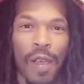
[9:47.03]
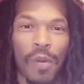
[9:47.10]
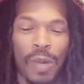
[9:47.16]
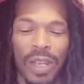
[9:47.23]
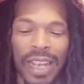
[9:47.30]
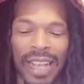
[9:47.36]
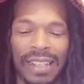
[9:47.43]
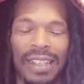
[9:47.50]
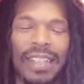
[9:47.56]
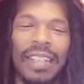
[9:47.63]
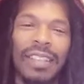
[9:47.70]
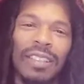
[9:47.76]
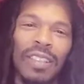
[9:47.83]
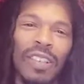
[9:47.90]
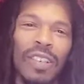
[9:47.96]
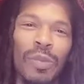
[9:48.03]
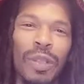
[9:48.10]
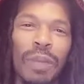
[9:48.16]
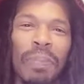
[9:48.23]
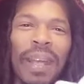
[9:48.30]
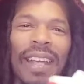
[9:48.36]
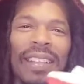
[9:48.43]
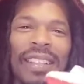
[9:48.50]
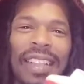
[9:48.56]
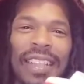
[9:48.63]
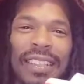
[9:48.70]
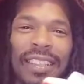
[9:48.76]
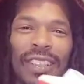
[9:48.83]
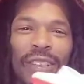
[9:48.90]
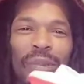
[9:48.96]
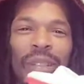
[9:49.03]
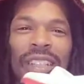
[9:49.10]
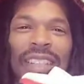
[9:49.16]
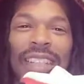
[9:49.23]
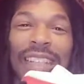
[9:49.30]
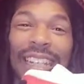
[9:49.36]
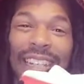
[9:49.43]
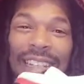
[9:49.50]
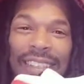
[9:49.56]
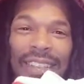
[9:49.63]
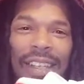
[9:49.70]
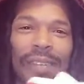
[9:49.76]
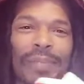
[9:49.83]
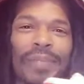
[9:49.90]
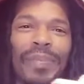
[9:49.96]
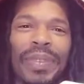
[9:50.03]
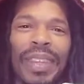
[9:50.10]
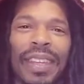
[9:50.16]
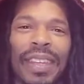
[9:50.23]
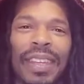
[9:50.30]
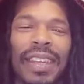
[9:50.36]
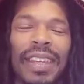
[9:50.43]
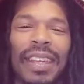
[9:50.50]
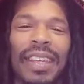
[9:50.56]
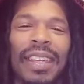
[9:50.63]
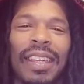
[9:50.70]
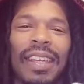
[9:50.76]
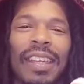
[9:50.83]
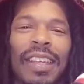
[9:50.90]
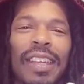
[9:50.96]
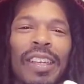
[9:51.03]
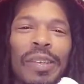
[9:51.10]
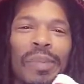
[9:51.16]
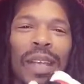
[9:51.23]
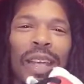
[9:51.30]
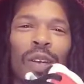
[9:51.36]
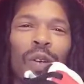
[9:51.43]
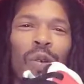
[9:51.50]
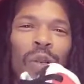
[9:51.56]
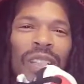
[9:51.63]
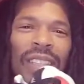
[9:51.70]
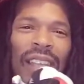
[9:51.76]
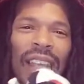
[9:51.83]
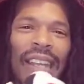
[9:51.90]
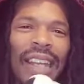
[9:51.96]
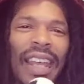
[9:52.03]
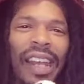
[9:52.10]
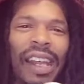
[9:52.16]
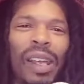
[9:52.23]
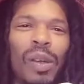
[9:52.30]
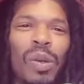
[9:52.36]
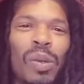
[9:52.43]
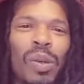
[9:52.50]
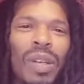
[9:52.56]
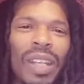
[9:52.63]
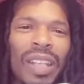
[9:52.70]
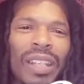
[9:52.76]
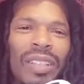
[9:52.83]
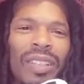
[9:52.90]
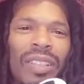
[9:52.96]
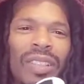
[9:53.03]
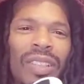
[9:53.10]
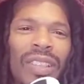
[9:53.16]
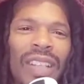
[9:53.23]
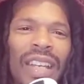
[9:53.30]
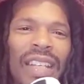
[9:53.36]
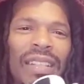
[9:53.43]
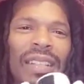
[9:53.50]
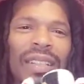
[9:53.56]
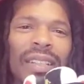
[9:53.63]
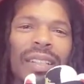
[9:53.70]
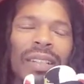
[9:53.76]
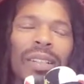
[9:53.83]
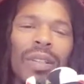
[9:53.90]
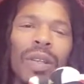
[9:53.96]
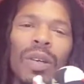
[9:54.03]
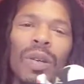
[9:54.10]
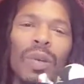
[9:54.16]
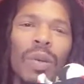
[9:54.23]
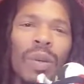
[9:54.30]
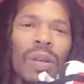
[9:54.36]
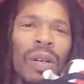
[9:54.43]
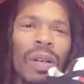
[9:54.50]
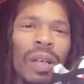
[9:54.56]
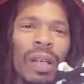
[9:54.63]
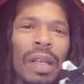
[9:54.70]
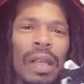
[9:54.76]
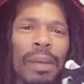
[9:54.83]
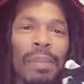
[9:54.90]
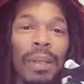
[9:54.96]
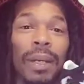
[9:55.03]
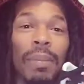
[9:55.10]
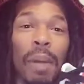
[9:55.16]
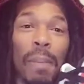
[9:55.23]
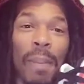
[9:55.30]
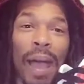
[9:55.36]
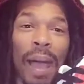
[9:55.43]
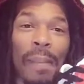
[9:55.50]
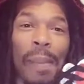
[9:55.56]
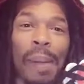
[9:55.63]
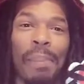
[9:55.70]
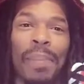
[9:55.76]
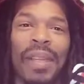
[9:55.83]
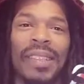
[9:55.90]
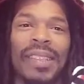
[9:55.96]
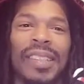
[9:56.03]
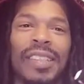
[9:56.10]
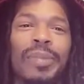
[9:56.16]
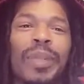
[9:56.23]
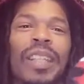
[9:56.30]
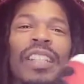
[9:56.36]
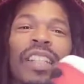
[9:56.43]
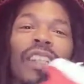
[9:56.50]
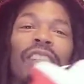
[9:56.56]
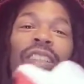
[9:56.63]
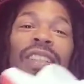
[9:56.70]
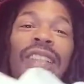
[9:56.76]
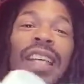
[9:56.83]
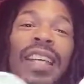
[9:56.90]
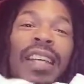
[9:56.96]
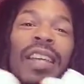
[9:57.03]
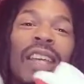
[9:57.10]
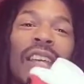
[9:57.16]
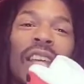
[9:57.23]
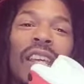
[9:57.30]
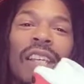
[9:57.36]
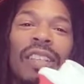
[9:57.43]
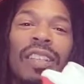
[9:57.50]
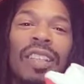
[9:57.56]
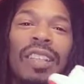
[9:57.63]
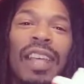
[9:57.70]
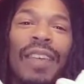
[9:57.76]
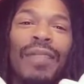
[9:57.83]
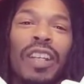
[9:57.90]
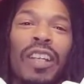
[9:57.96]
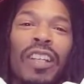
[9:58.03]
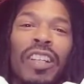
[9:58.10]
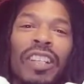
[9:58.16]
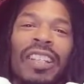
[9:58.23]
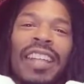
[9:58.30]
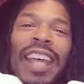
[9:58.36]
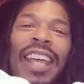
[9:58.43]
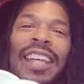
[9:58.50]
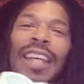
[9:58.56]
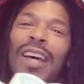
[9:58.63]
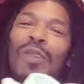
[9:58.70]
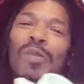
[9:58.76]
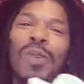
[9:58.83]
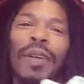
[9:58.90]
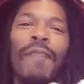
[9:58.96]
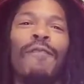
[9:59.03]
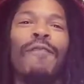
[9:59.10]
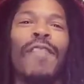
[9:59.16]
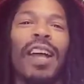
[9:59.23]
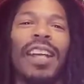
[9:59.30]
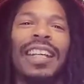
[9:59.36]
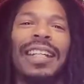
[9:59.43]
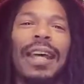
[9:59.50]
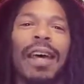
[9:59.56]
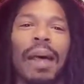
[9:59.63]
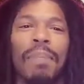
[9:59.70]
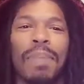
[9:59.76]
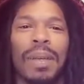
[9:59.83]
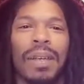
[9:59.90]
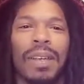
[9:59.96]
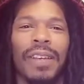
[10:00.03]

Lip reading: When you got these on, when you pass these on, when you see these up, you'll be like, who is that lady? Who is she? I need to know. But I'm gonna mind my business because it looks like she's having a good day and I don't wanna hit up.